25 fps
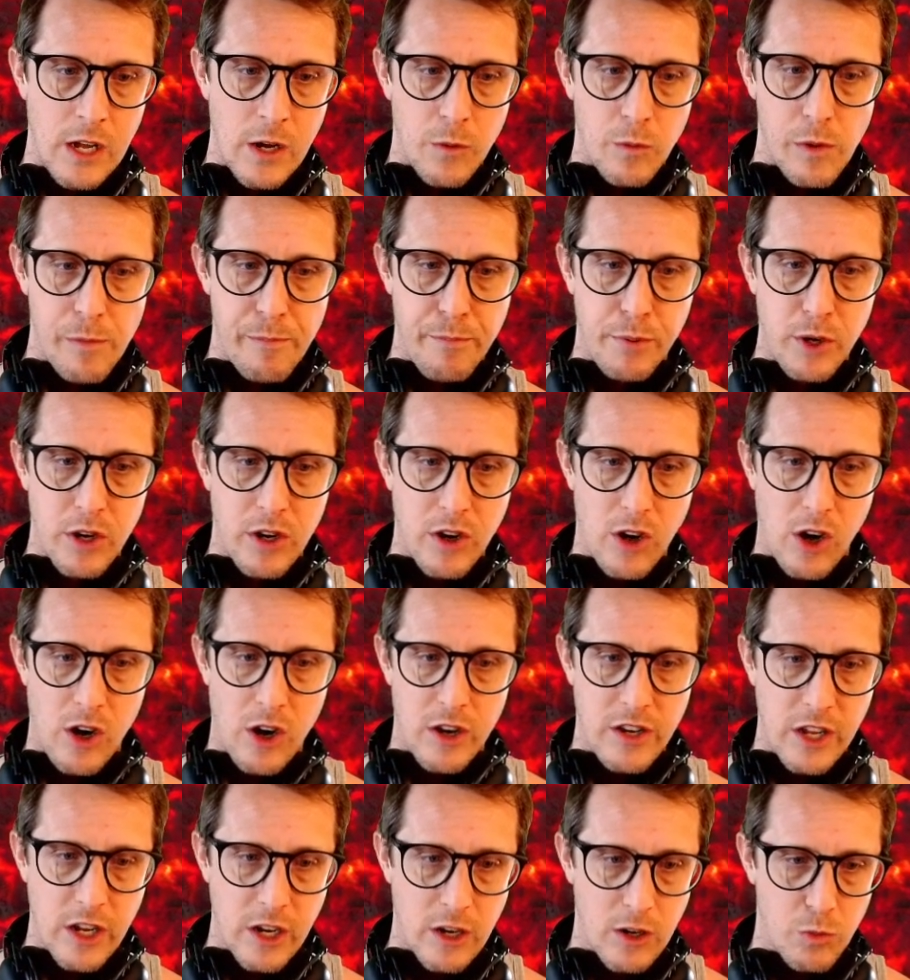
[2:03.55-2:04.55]
We put
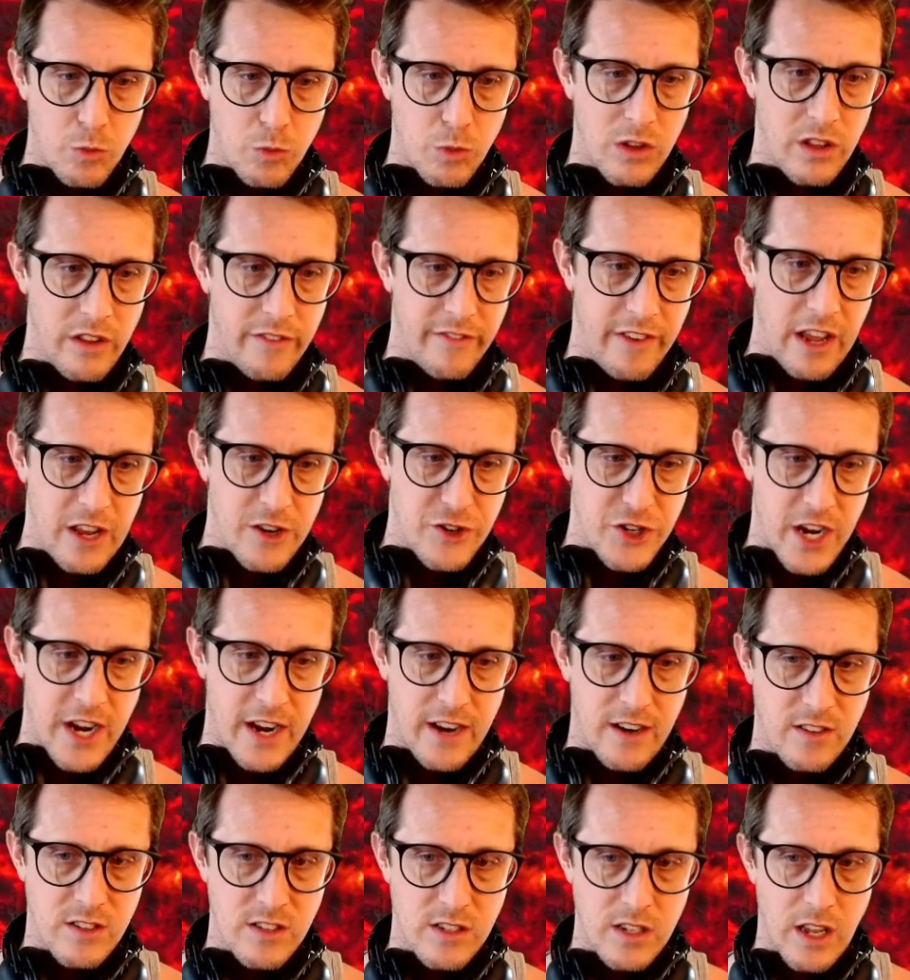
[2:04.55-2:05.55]
on here Will of
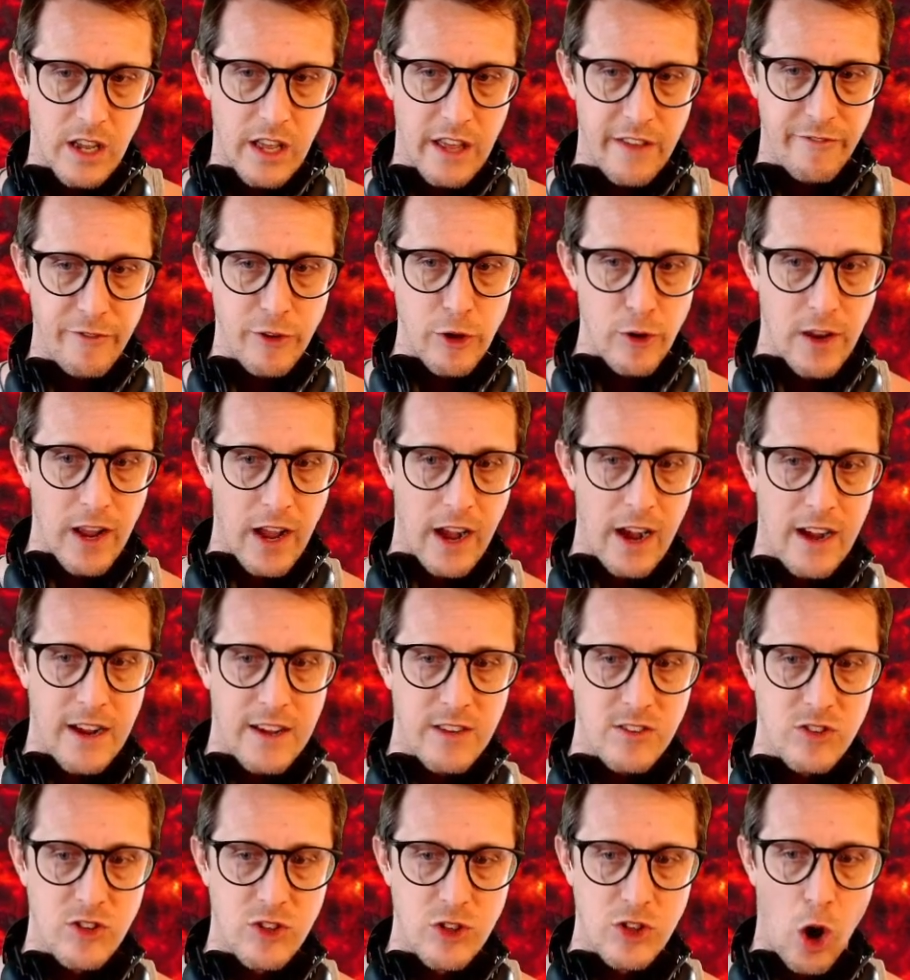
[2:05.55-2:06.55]
Ajax. If you
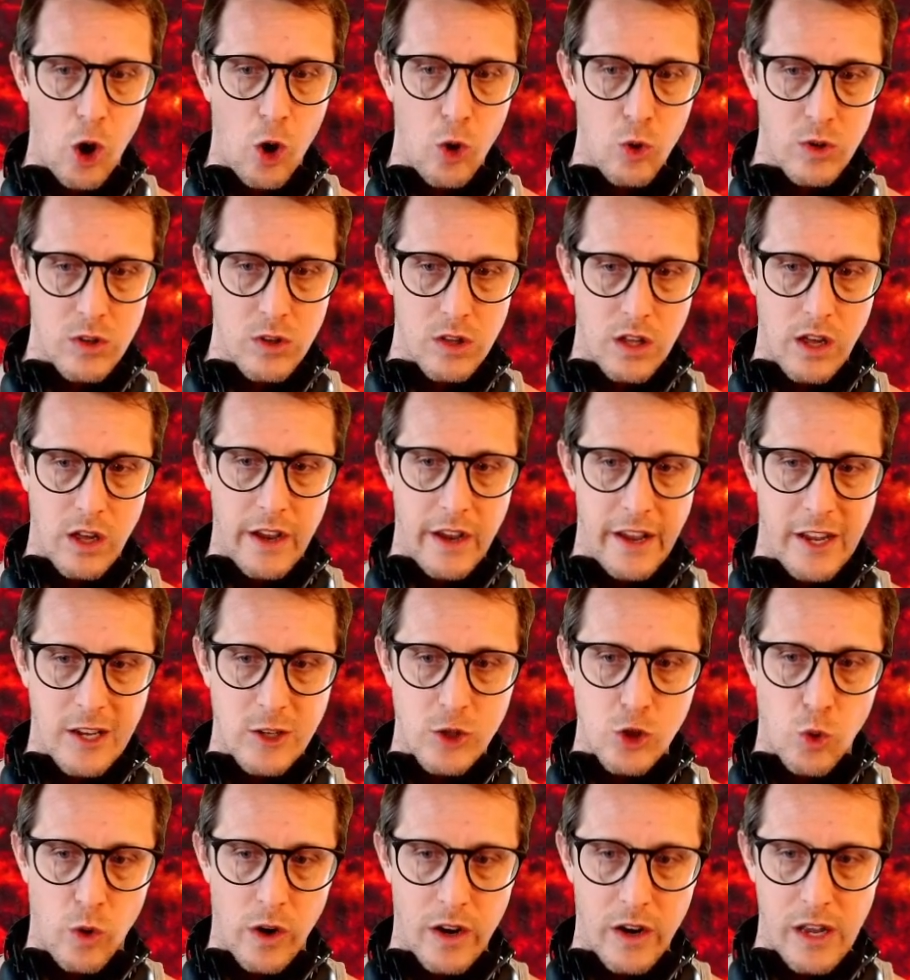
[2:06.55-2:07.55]
guys don't like
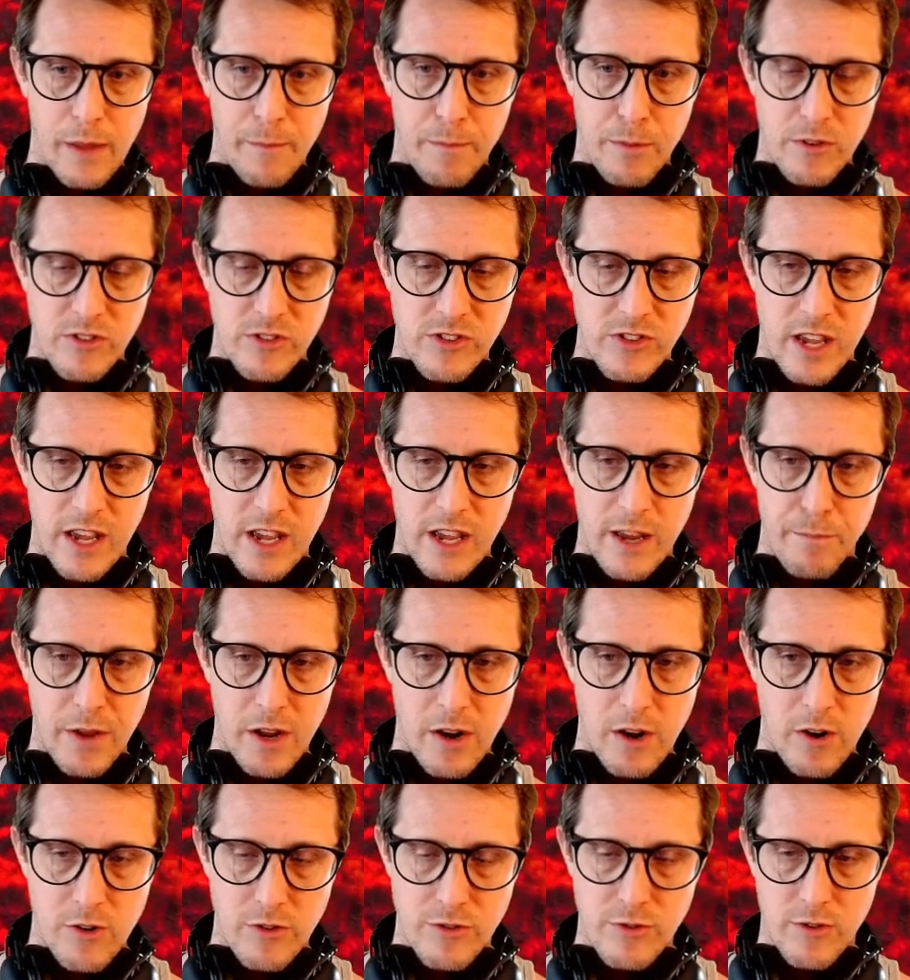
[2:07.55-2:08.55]
20%
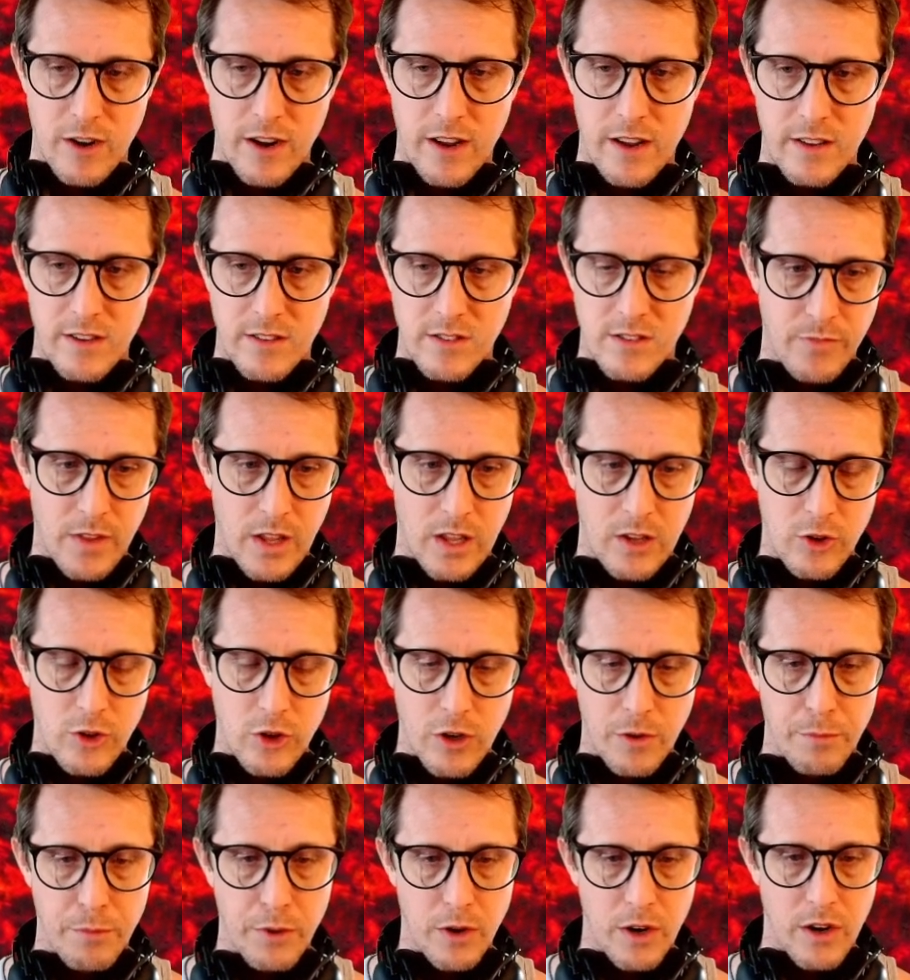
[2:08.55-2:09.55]
pierce res, you
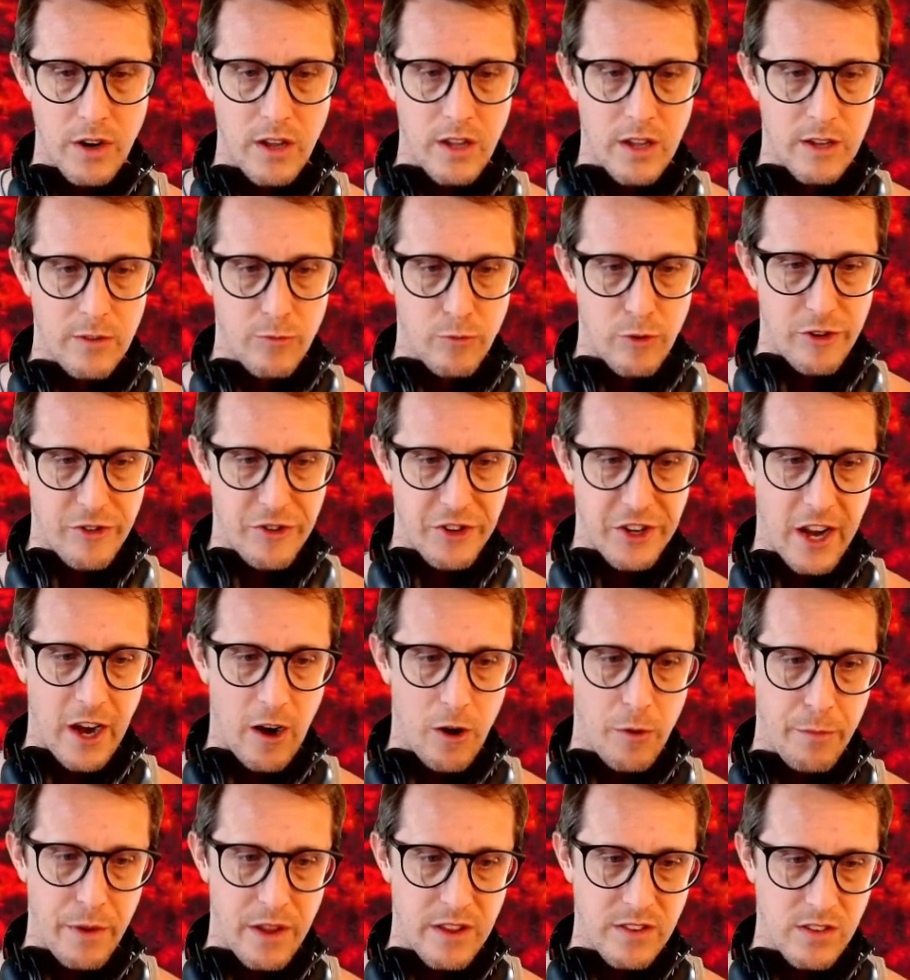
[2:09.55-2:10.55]
can put a Rigid
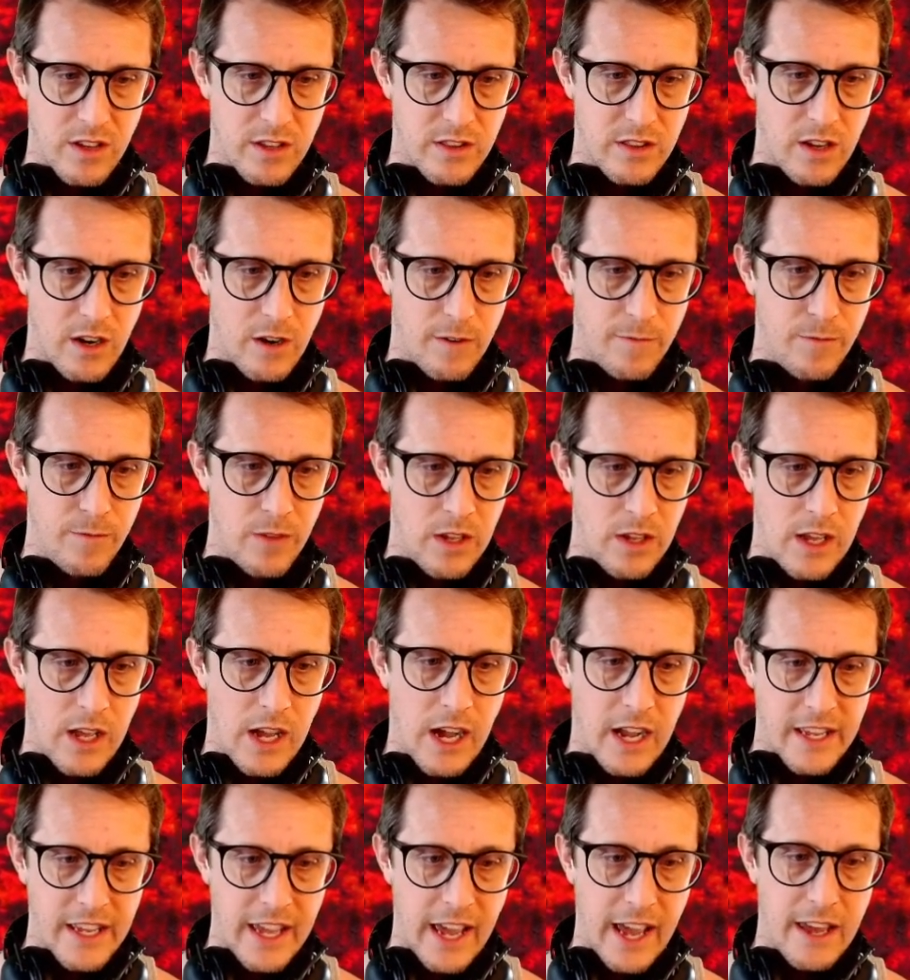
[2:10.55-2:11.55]
Carapace on there.
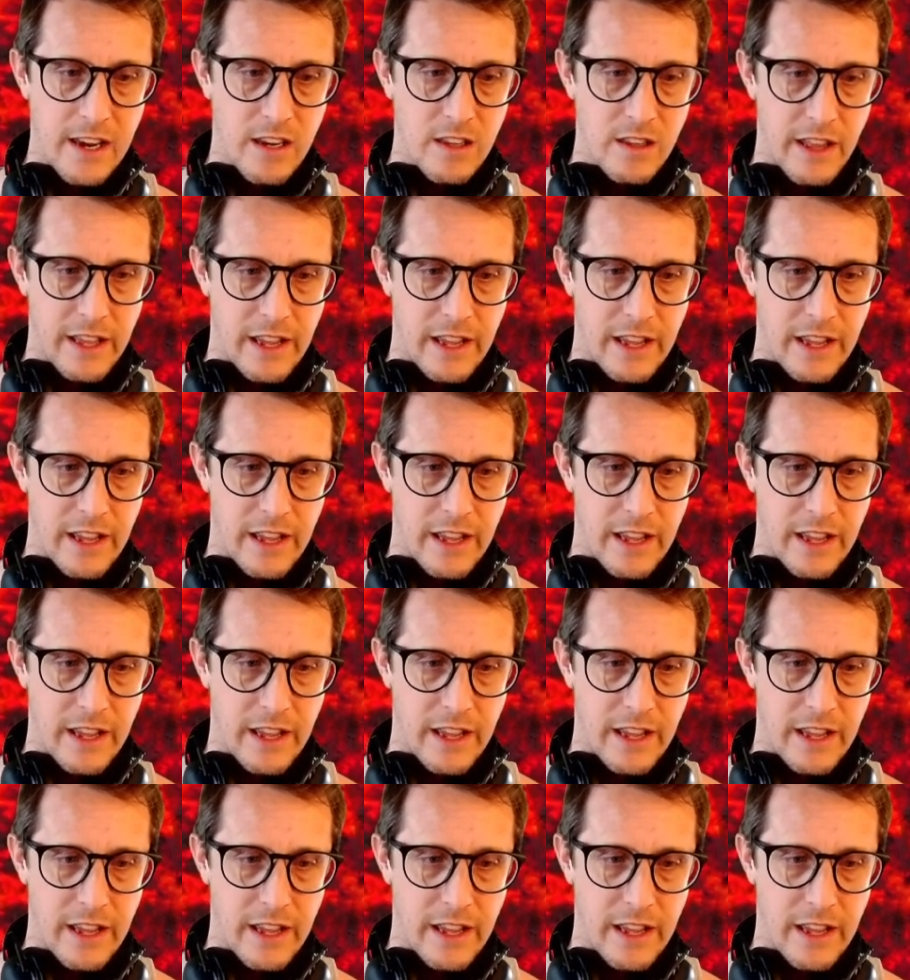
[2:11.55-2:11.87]
Again, like I